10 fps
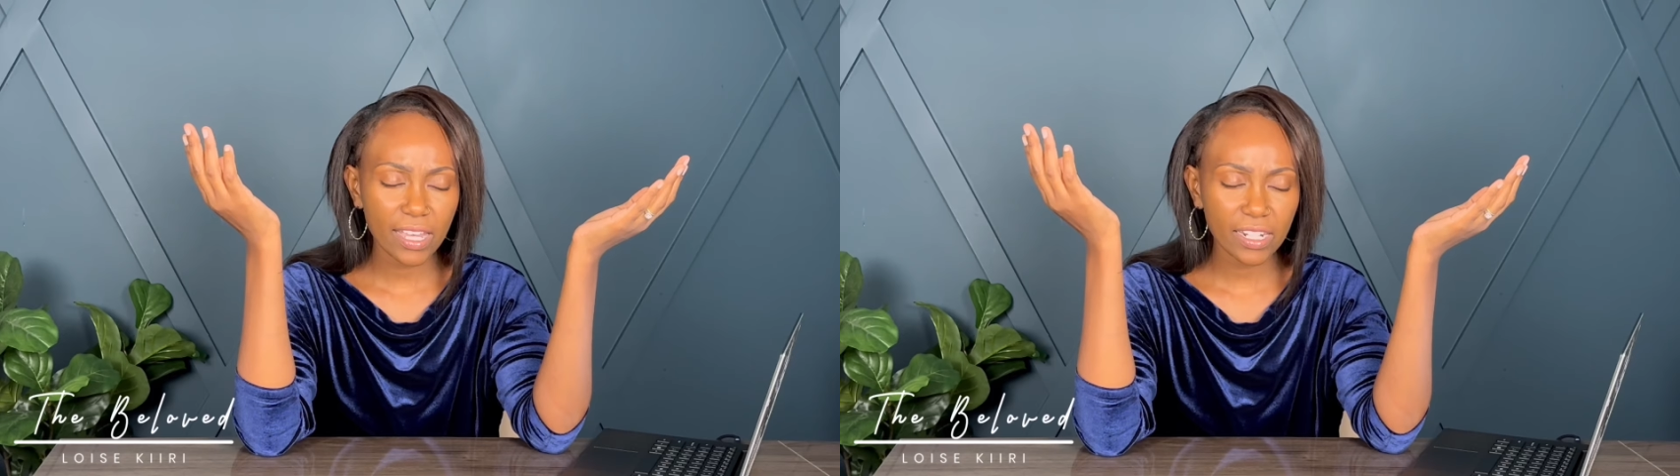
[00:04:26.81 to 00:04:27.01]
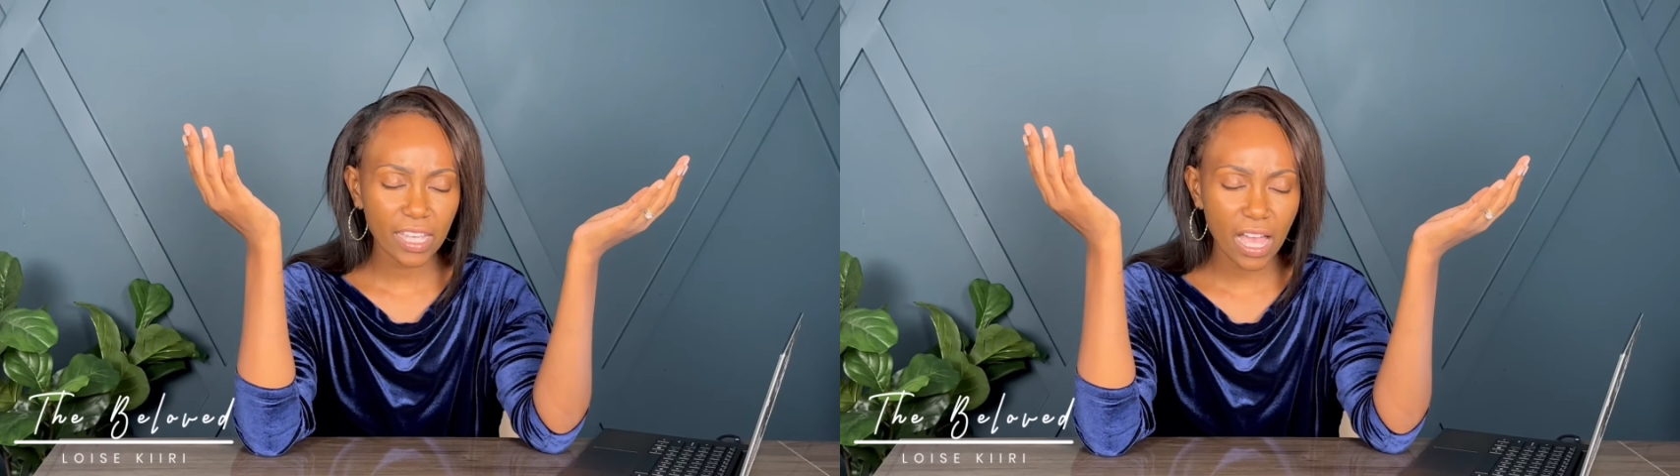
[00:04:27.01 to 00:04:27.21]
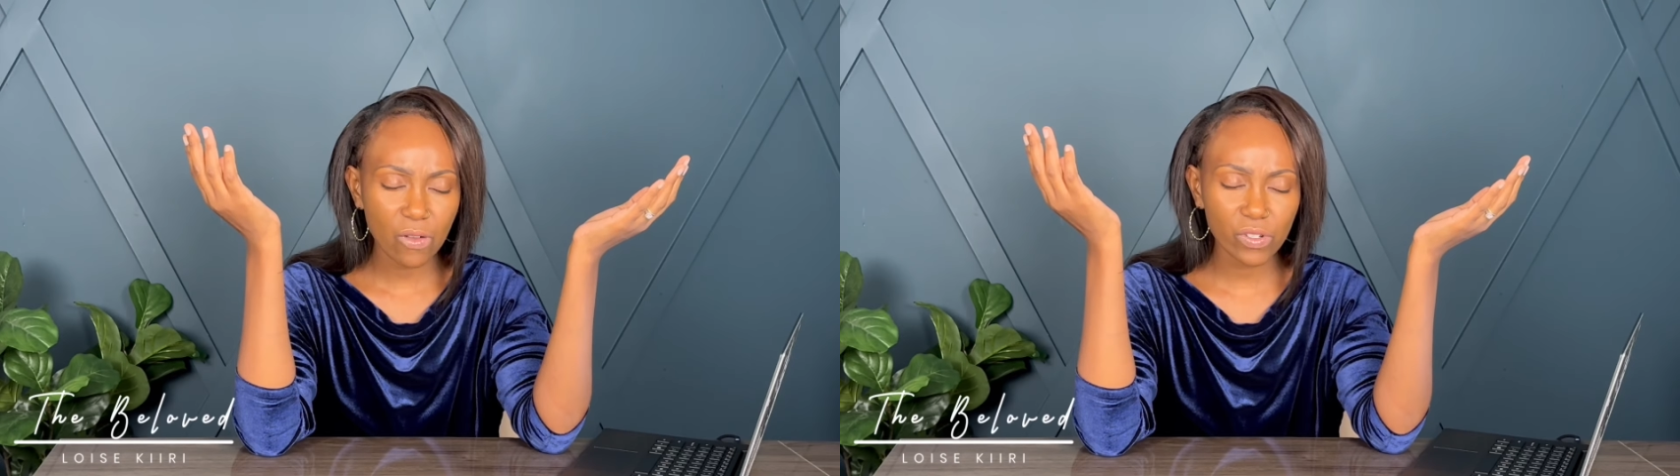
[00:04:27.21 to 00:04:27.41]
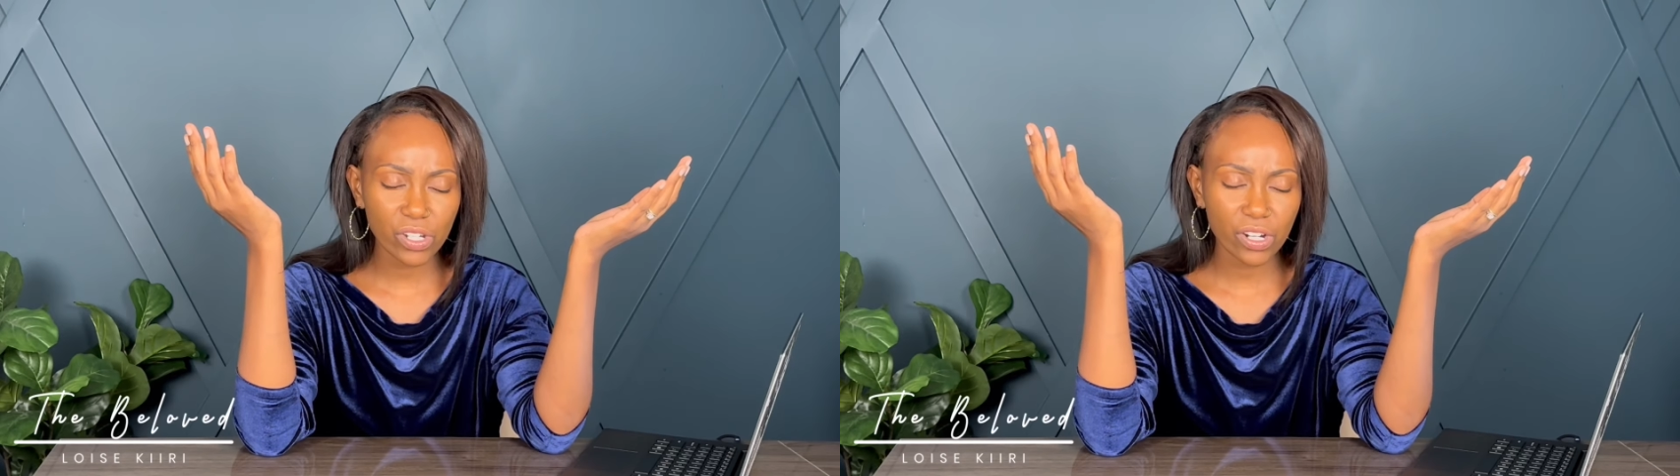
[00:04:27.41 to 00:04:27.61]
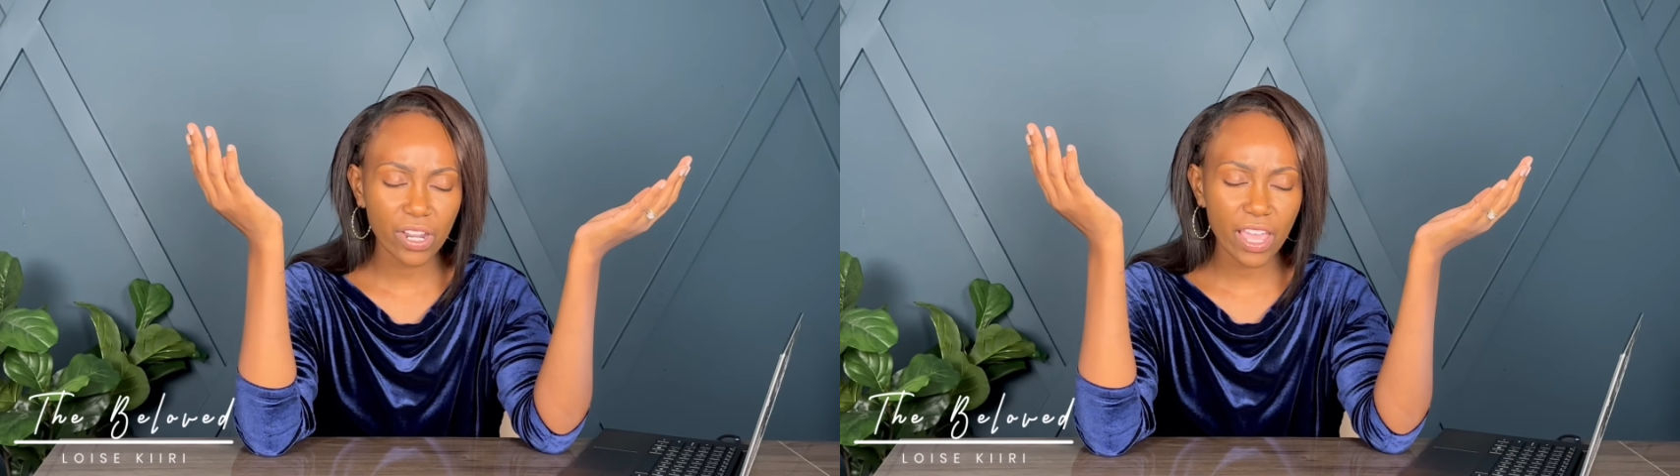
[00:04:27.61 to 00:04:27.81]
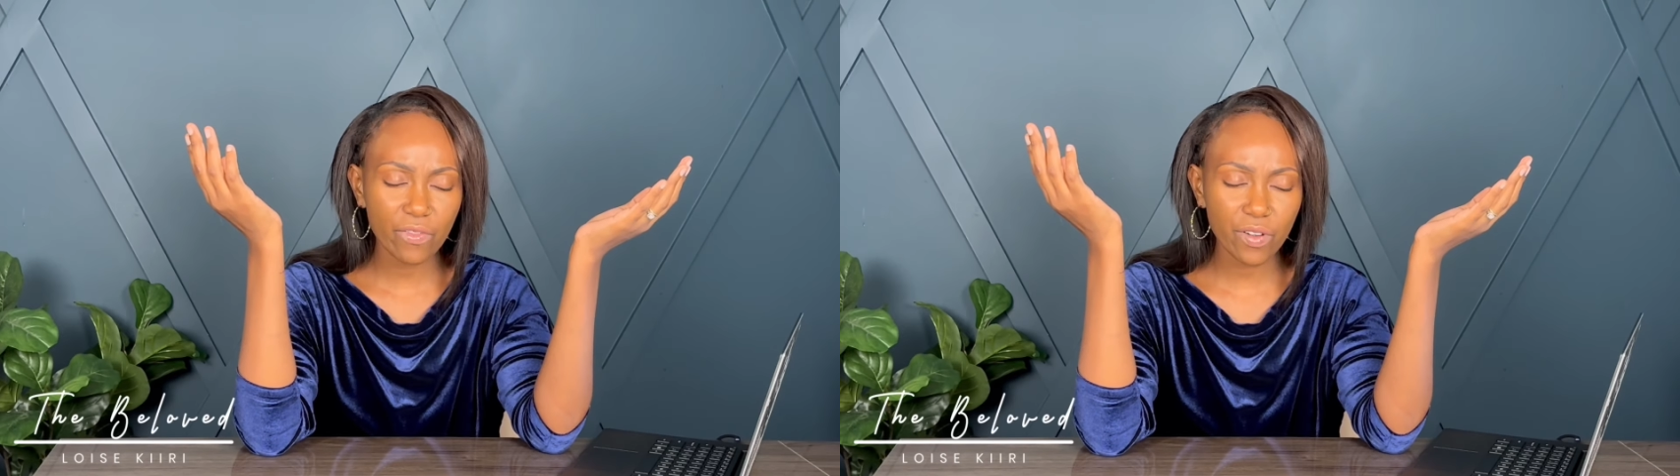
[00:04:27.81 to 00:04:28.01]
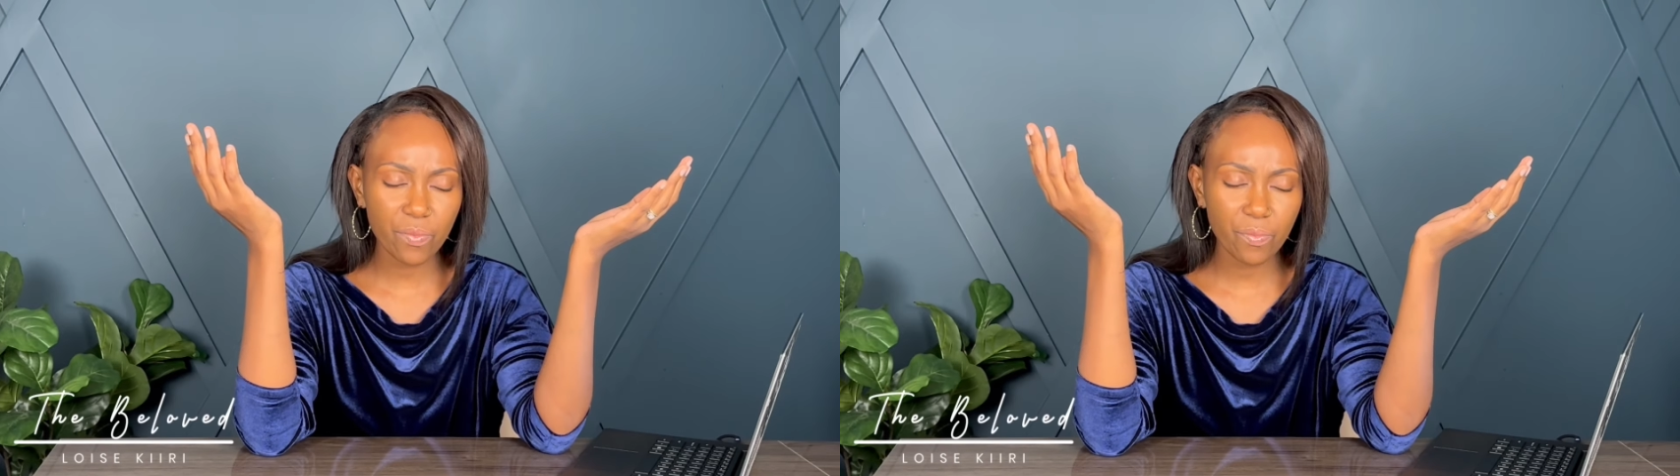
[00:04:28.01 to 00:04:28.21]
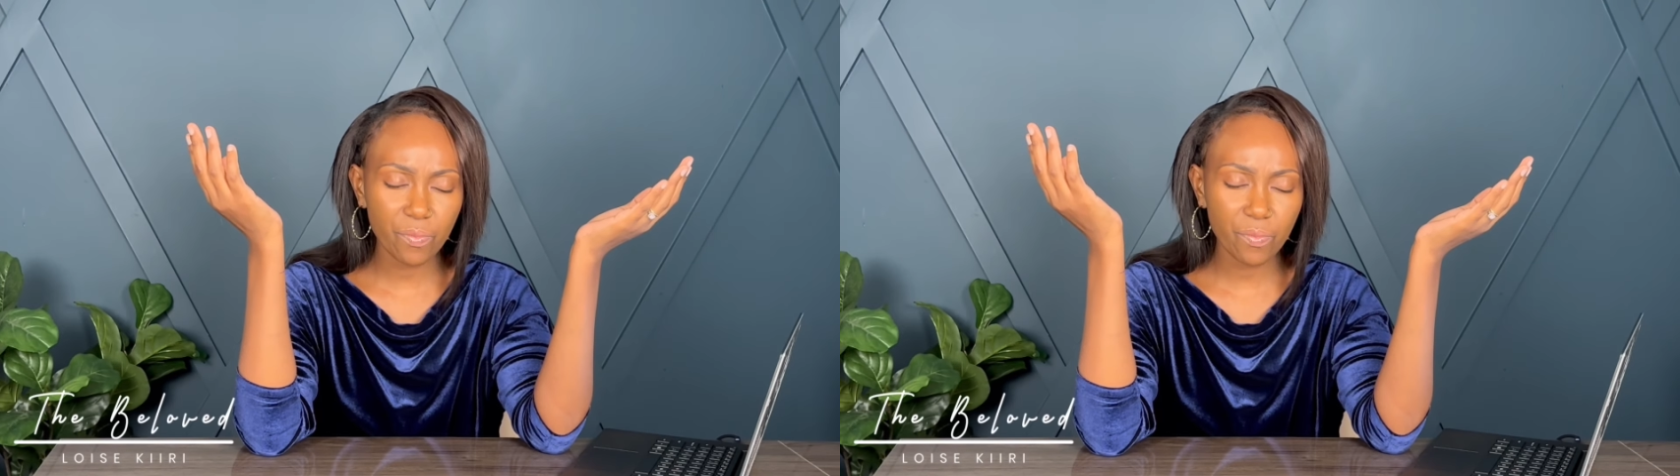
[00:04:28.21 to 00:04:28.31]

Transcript: encounter every